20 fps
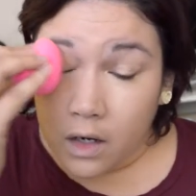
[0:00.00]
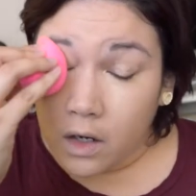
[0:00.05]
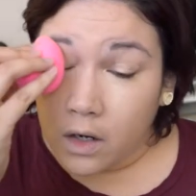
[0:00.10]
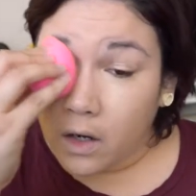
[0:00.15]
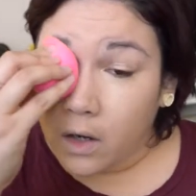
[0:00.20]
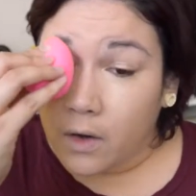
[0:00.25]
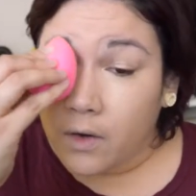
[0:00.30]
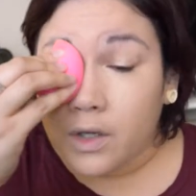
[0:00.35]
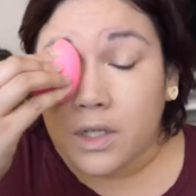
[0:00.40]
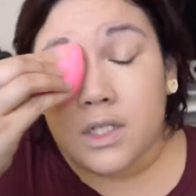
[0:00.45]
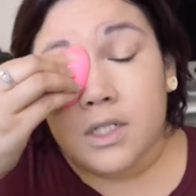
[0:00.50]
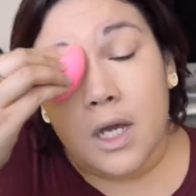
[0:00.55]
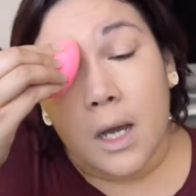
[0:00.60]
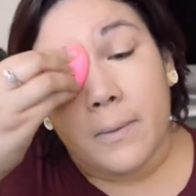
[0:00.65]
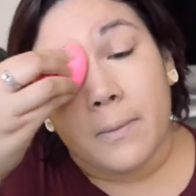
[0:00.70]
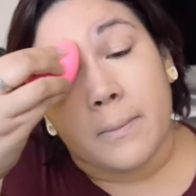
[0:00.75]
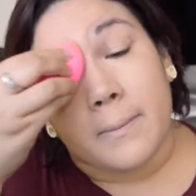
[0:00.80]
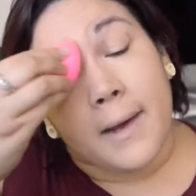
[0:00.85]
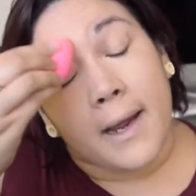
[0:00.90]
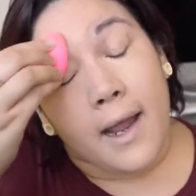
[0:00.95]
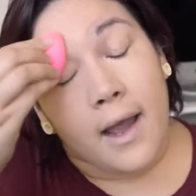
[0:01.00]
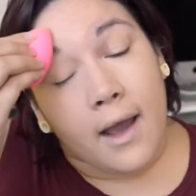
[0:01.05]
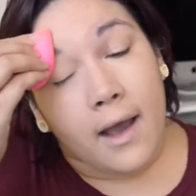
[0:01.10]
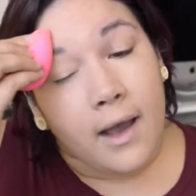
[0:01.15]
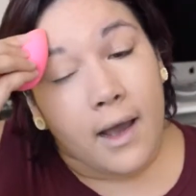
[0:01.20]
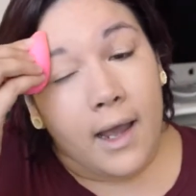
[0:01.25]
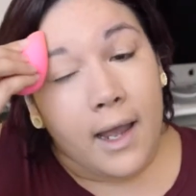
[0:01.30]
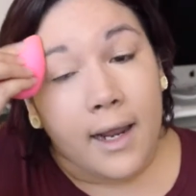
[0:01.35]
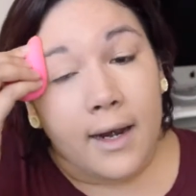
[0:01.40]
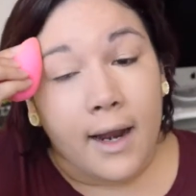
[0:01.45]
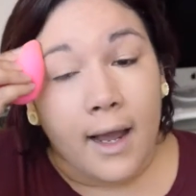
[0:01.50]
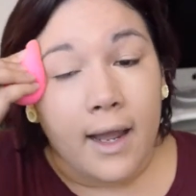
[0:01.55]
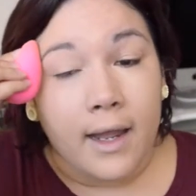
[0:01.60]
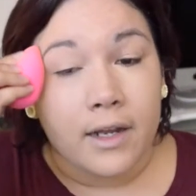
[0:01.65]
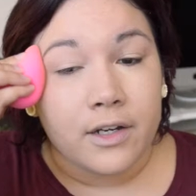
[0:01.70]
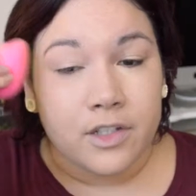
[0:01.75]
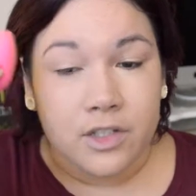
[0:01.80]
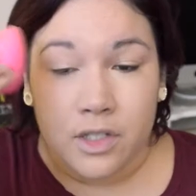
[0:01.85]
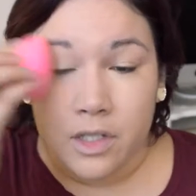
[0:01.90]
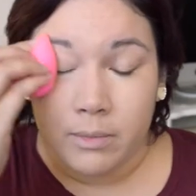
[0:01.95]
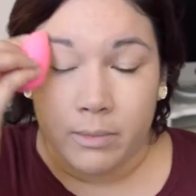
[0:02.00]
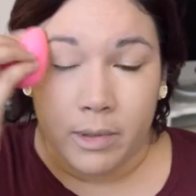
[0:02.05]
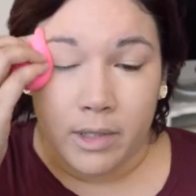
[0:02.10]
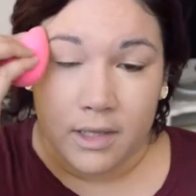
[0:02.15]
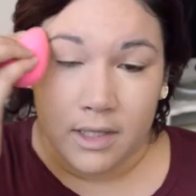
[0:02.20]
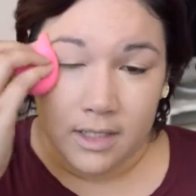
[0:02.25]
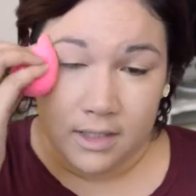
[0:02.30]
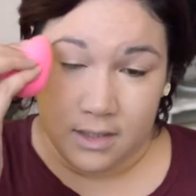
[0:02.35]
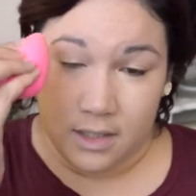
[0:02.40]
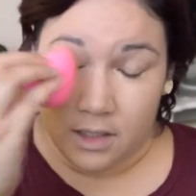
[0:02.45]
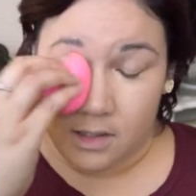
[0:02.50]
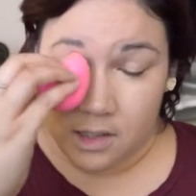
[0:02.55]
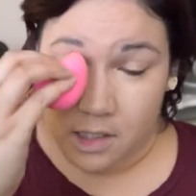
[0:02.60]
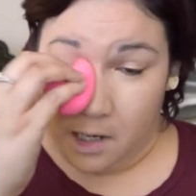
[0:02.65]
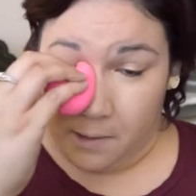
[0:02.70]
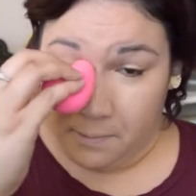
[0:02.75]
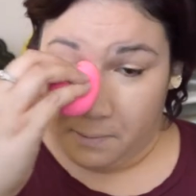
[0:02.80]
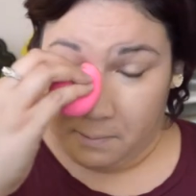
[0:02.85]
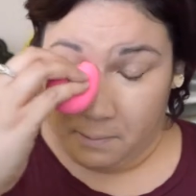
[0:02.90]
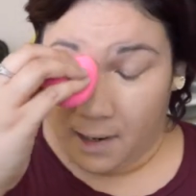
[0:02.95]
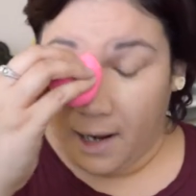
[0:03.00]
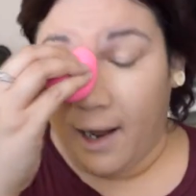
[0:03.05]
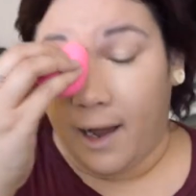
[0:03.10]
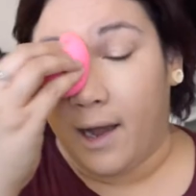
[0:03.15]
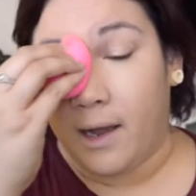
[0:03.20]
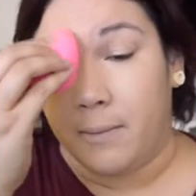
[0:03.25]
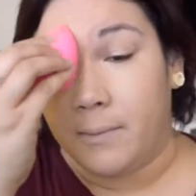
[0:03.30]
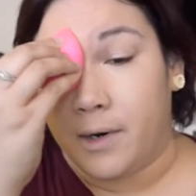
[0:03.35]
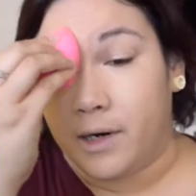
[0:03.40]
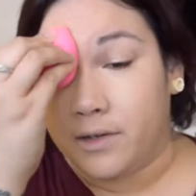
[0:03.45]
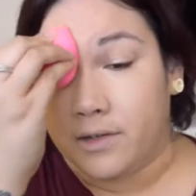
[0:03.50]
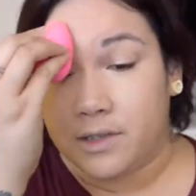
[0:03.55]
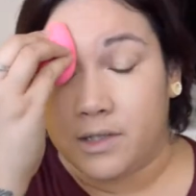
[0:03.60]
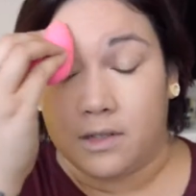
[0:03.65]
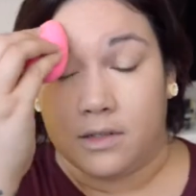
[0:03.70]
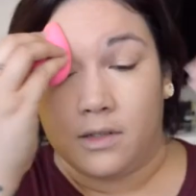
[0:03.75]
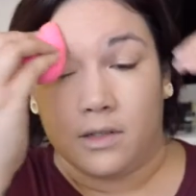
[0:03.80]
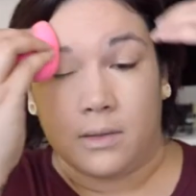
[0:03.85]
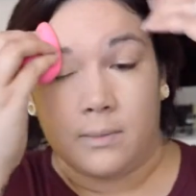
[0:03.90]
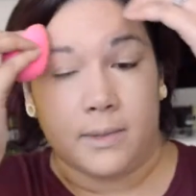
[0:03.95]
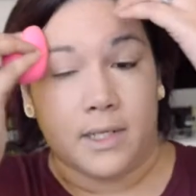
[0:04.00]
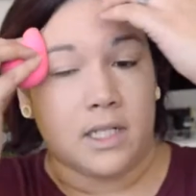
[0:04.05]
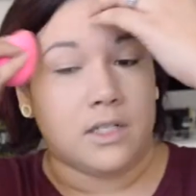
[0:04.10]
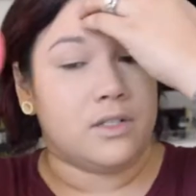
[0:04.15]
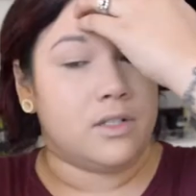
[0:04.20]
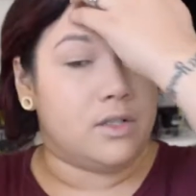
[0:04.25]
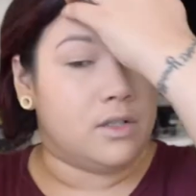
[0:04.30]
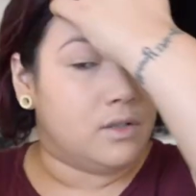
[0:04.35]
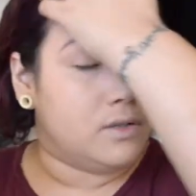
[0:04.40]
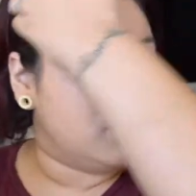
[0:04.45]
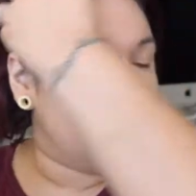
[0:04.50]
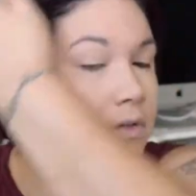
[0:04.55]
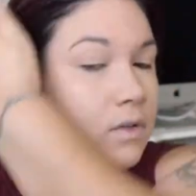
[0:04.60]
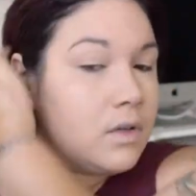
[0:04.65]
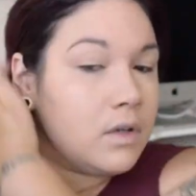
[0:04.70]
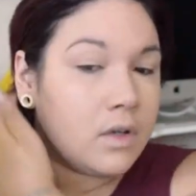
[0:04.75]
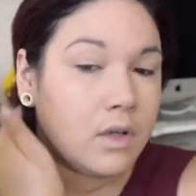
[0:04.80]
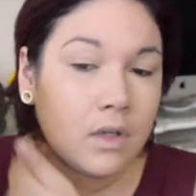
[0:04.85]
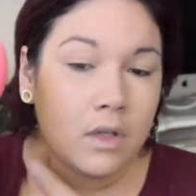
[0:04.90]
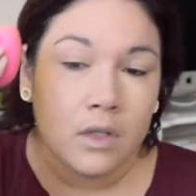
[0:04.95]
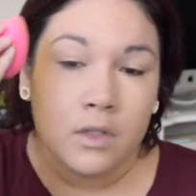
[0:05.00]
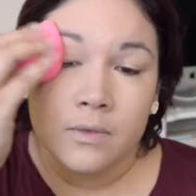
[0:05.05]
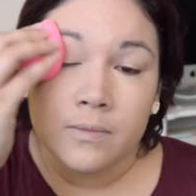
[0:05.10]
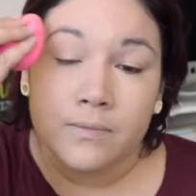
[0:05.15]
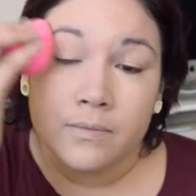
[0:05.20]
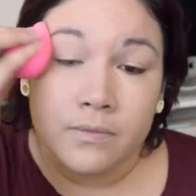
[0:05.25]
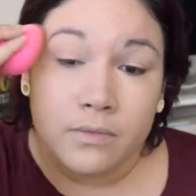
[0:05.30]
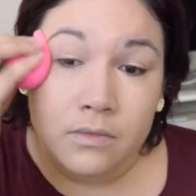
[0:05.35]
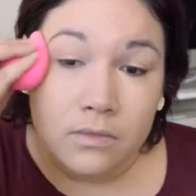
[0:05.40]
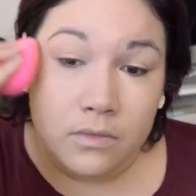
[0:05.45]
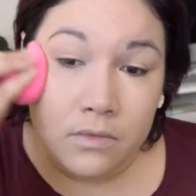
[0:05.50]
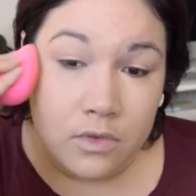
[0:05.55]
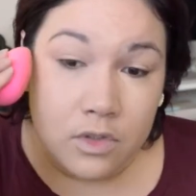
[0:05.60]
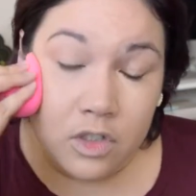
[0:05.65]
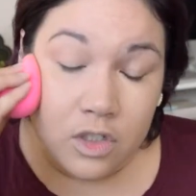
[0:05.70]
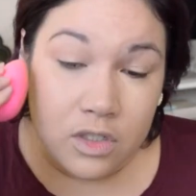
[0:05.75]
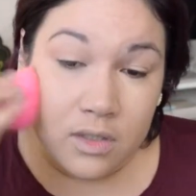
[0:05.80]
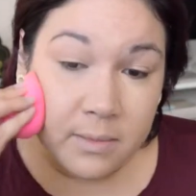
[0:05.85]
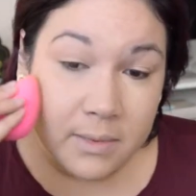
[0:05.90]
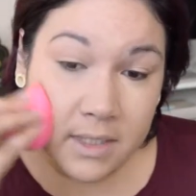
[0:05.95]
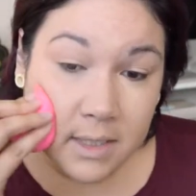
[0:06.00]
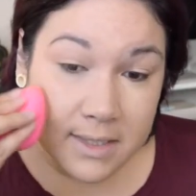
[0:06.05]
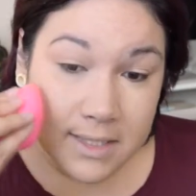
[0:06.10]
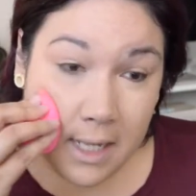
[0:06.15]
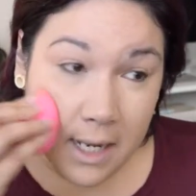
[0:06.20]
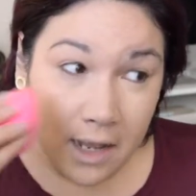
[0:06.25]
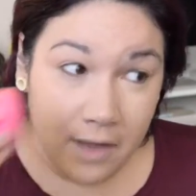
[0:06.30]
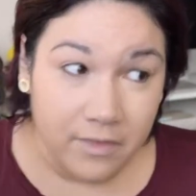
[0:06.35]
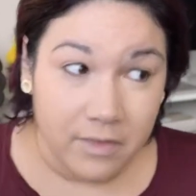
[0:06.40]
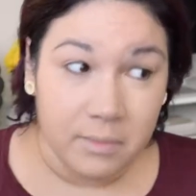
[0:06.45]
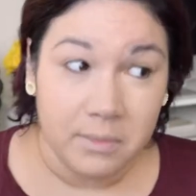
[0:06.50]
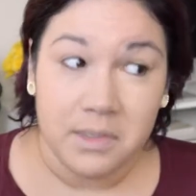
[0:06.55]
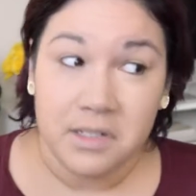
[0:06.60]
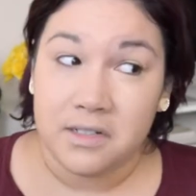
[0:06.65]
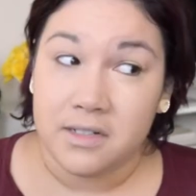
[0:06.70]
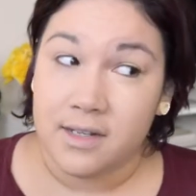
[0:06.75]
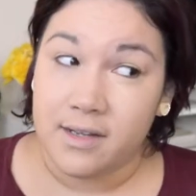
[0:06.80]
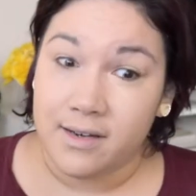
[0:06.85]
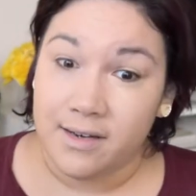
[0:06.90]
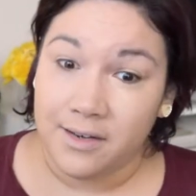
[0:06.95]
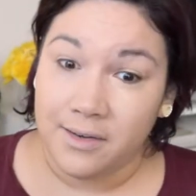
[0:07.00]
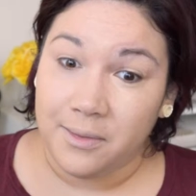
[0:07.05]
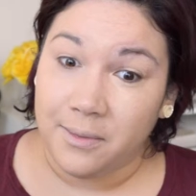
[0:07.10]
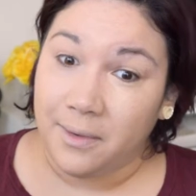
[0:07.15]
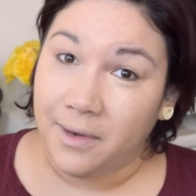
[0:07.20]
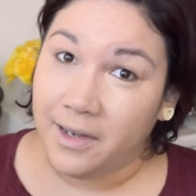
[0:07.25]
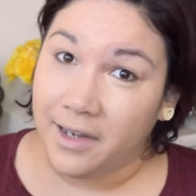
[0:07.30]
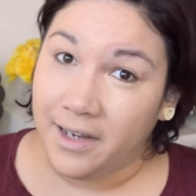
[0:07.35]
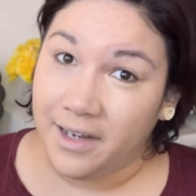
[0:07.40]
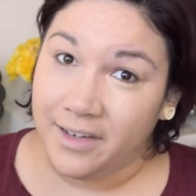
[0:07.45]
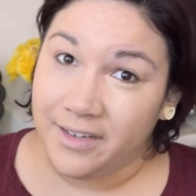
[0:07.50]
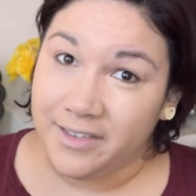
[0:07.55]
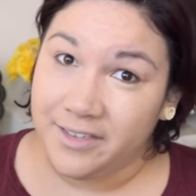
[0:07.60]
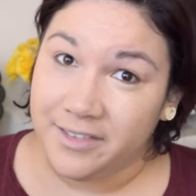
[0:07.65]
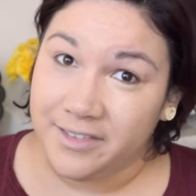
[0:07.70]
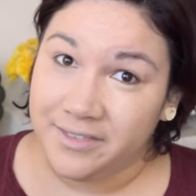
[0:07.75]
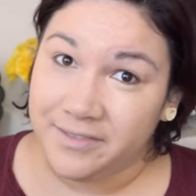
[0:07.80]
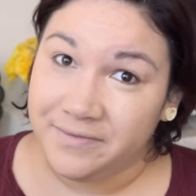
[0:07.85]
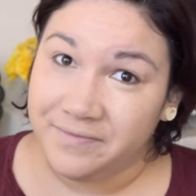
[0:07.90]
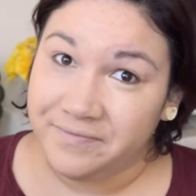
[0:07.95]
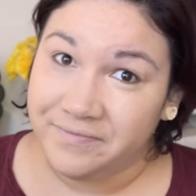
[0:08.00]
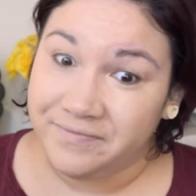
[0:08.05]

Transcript: Go on top of my eye. And I actually put this on top of my eyebrows a little bit too, just because they haven't been done in a while.